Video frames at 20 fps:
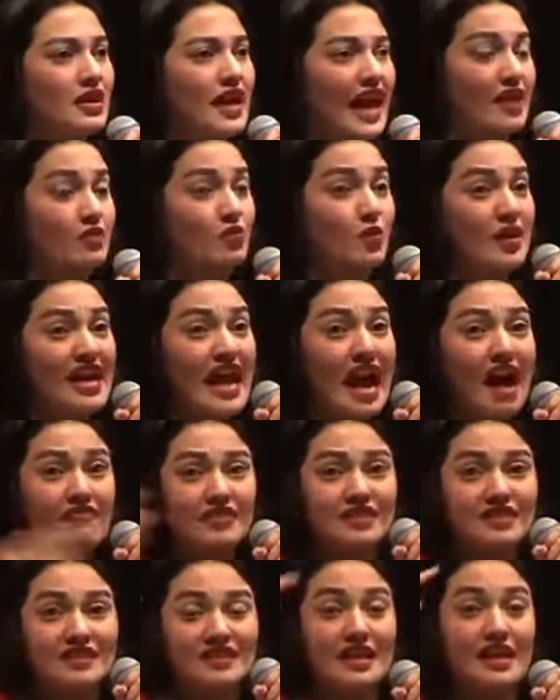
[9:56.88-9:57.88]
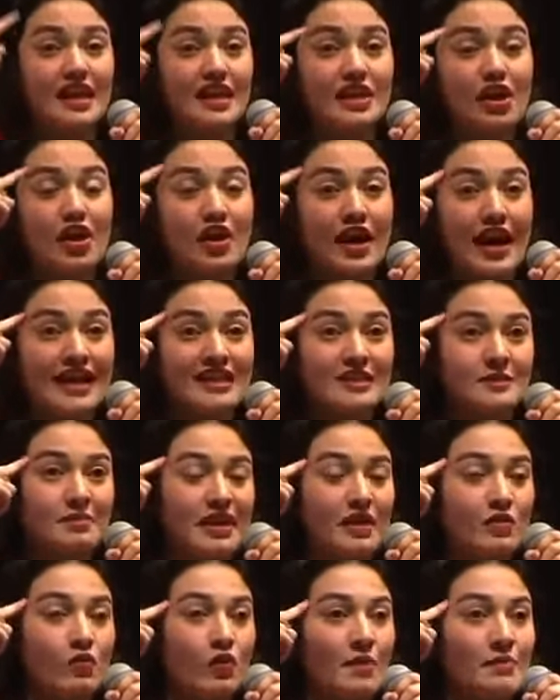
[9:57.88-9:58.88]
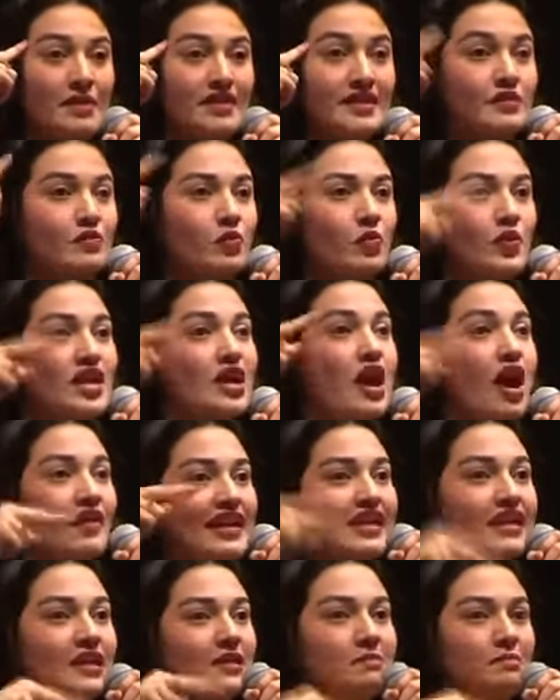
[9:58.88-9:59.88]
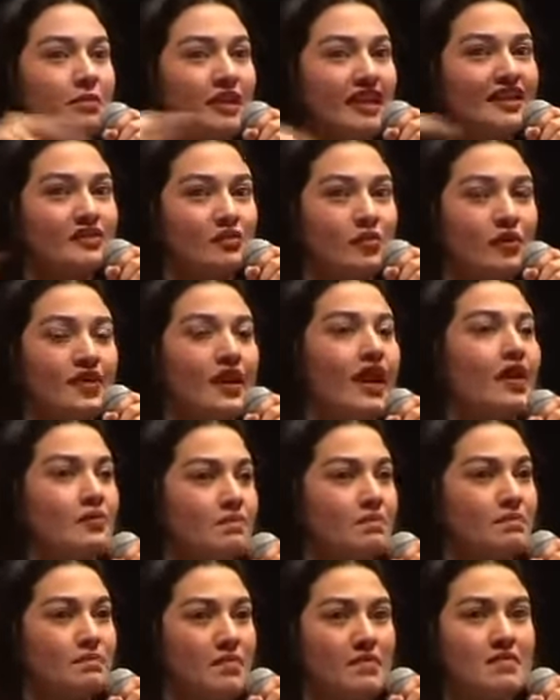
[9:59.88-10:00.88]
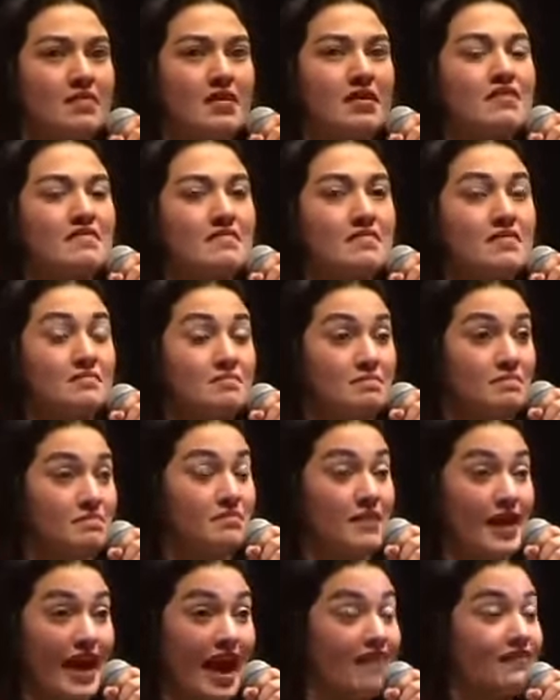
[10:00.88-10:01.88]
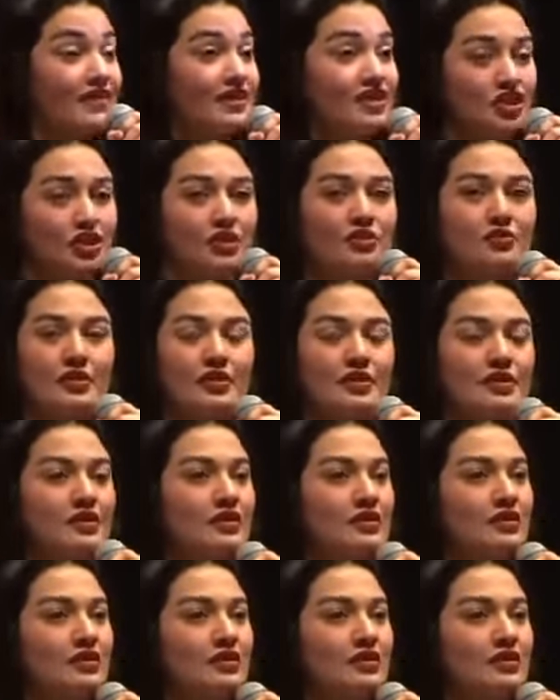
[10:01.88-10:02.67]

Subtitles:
And we have this thing in our heads, being women, that we are incomplete without having children.